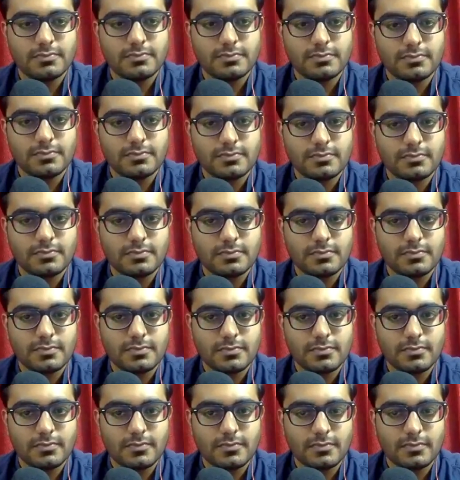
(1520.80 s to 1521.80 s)

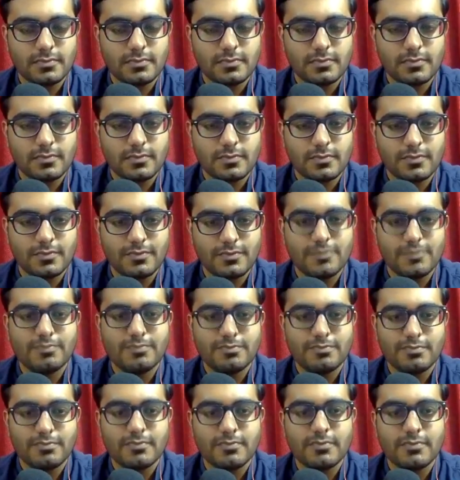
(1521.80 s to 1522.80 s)

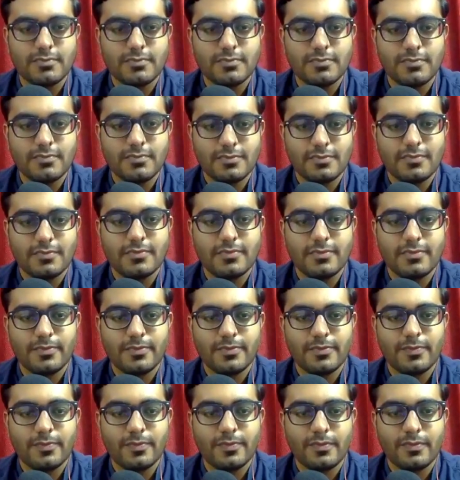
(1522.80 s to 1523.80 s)

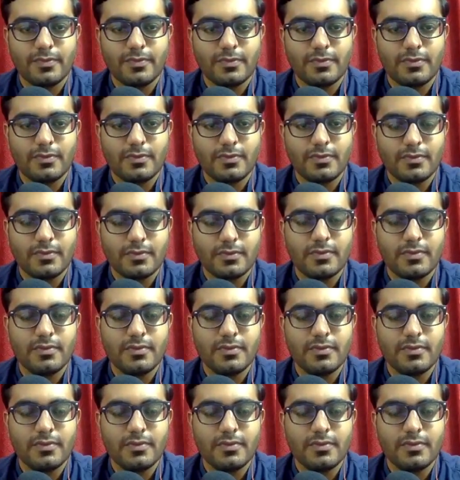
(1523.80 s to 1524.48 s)
(silent)